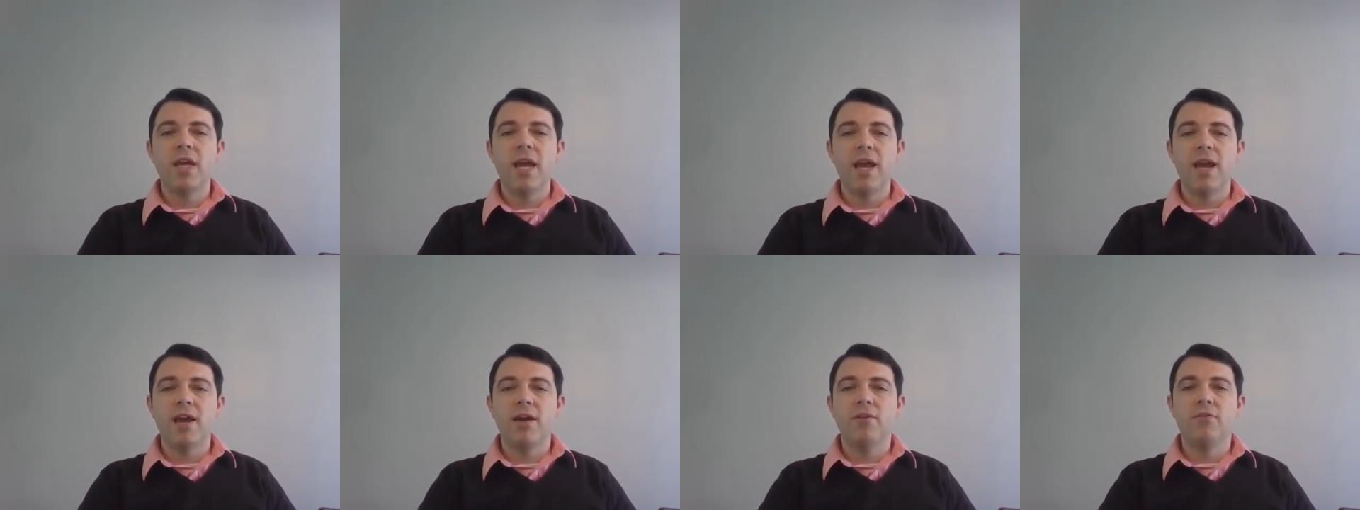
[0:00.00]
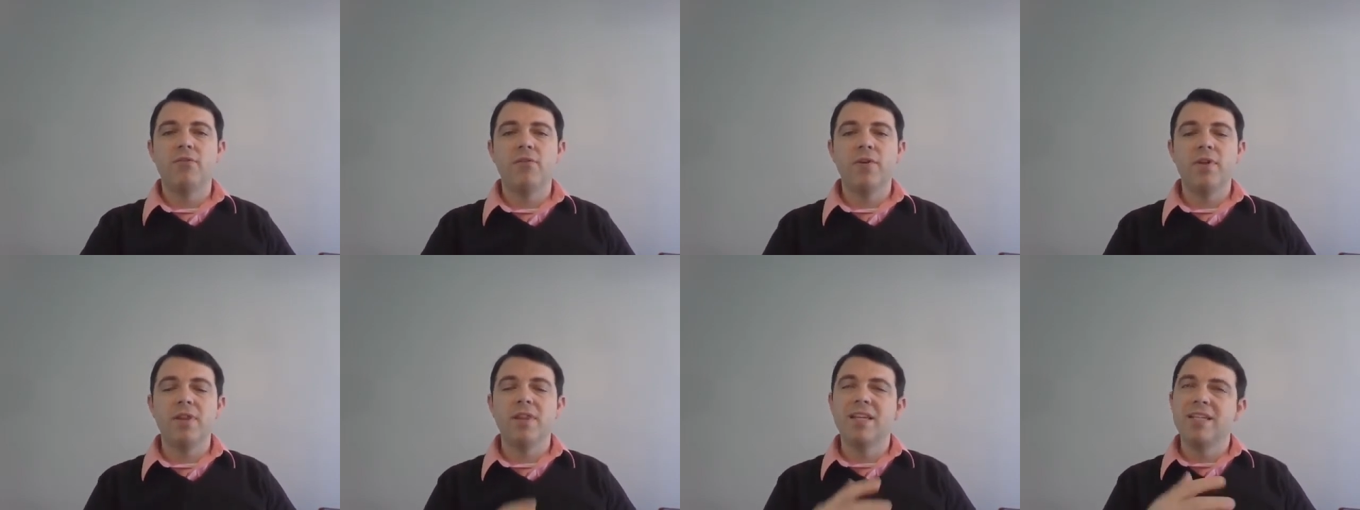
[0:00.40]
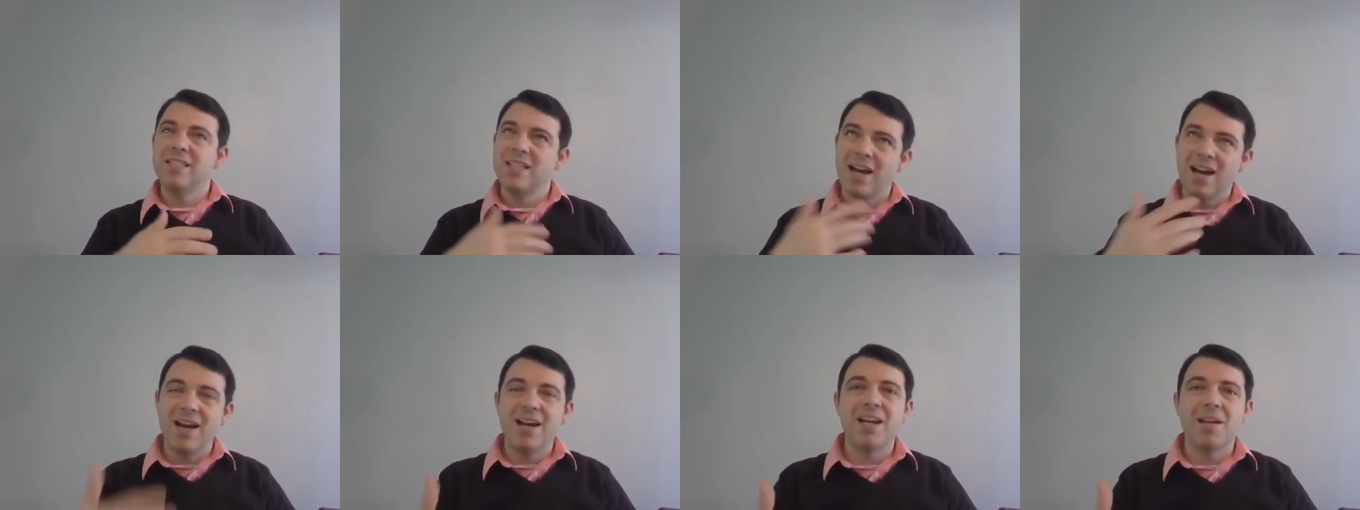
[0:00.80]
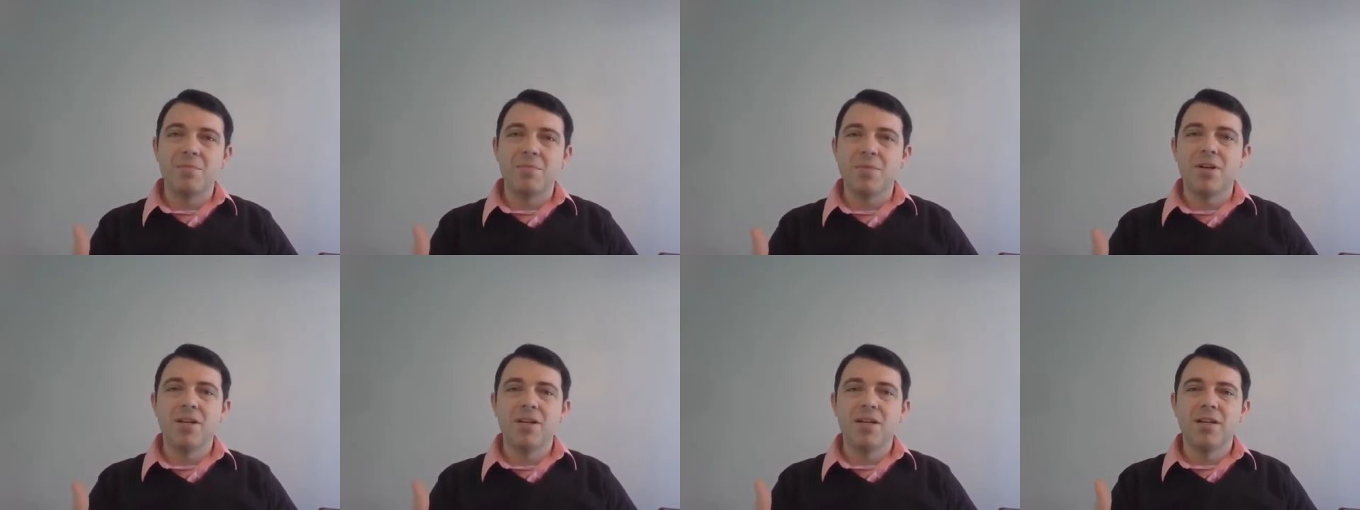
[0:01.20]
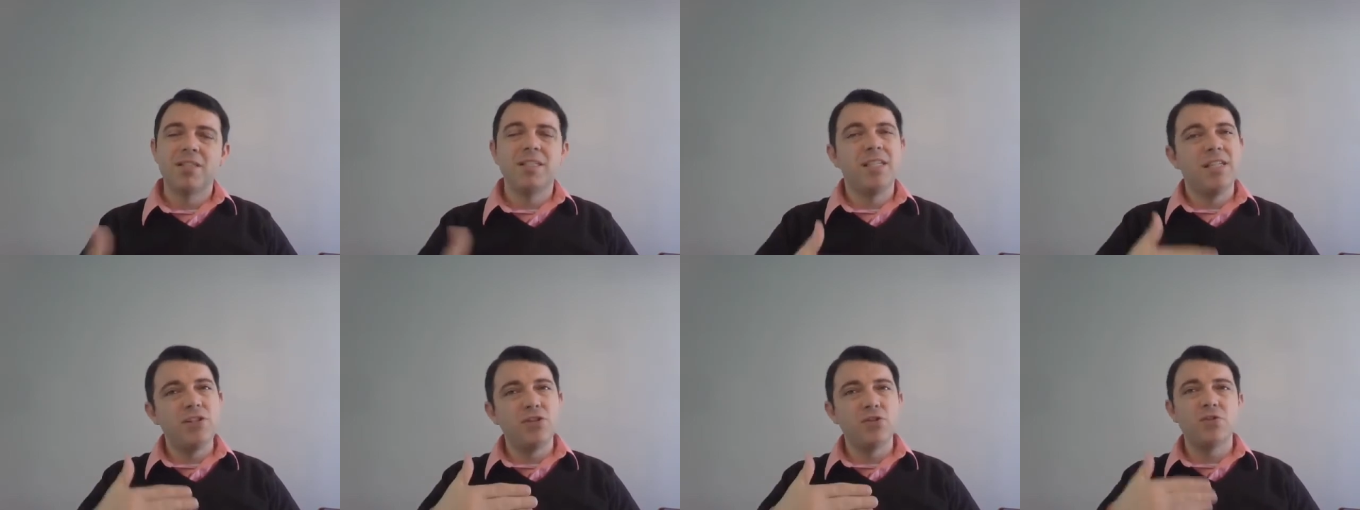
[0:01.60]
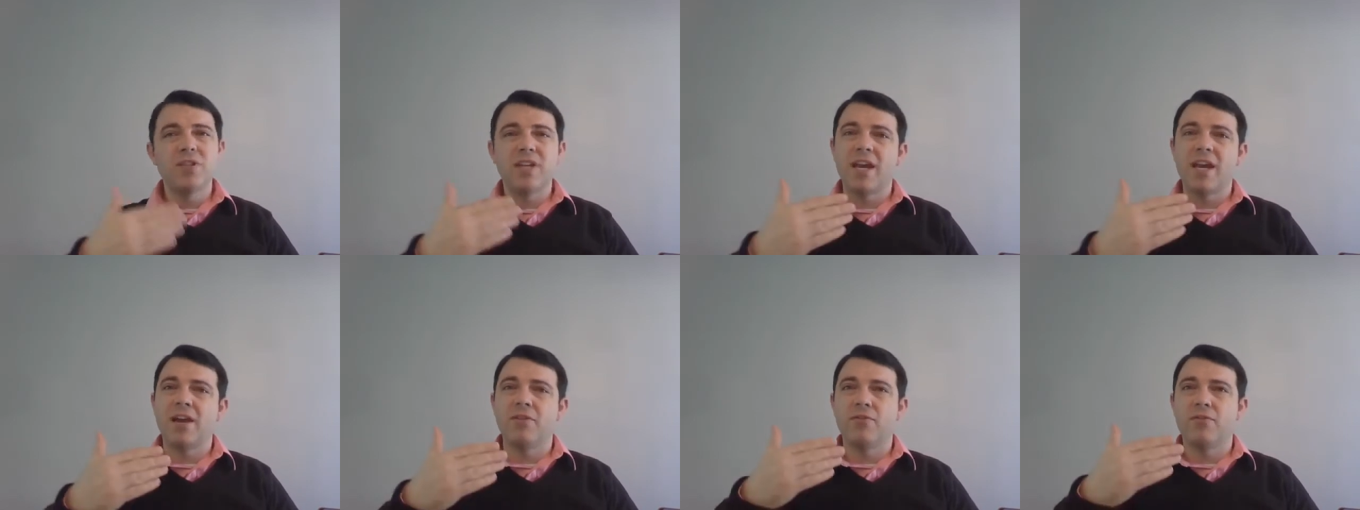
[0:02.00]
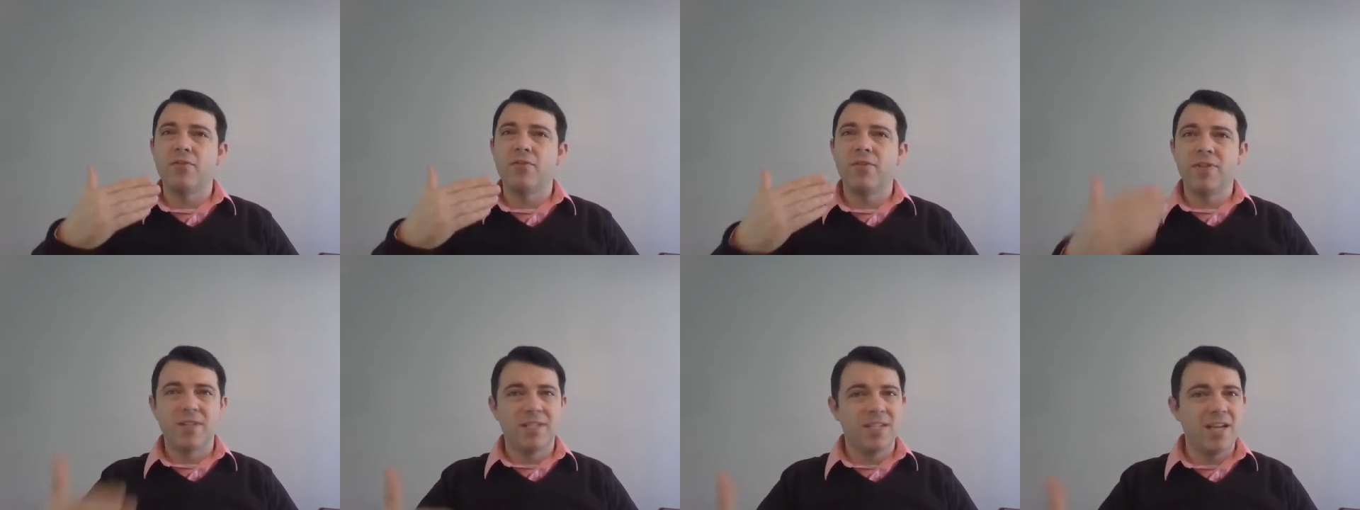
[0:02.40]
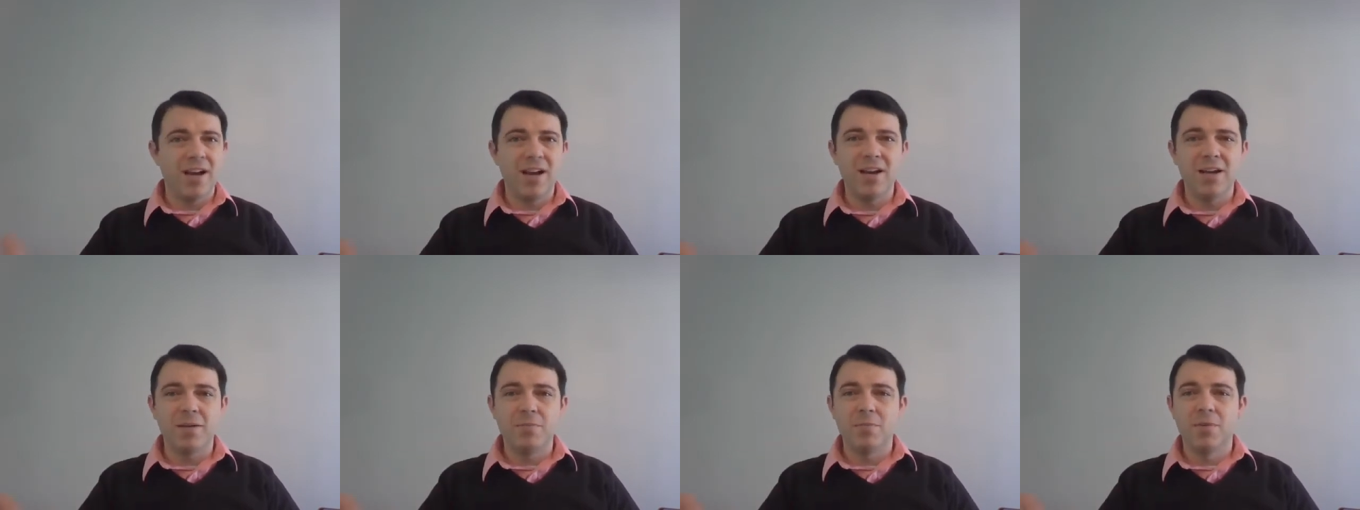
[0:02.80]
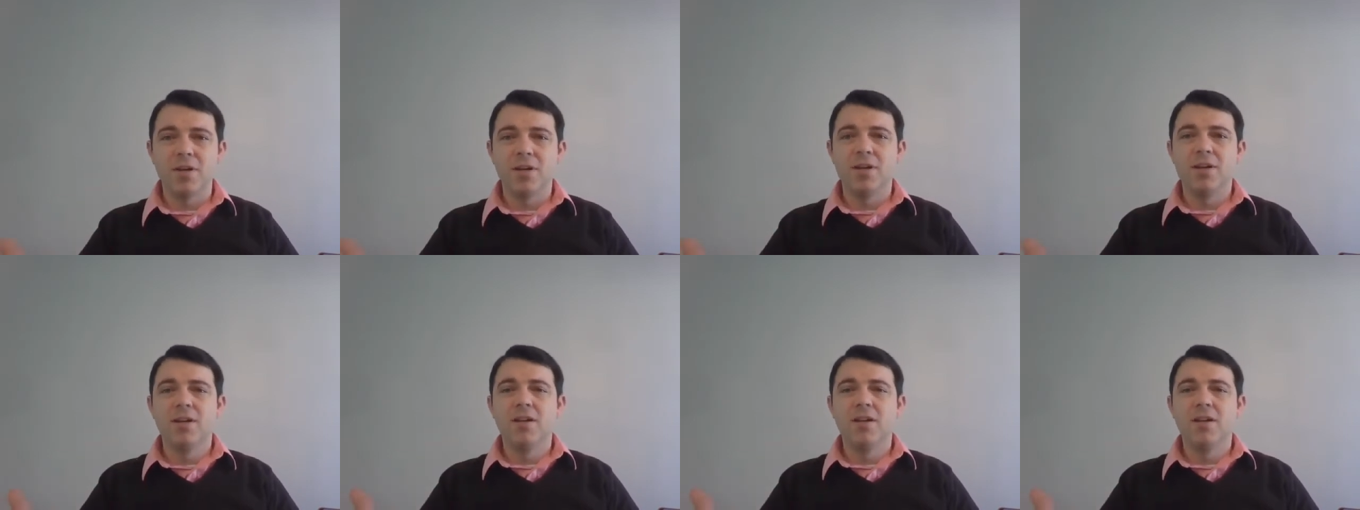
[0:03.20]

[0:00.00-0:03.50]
have the time, teachers have the time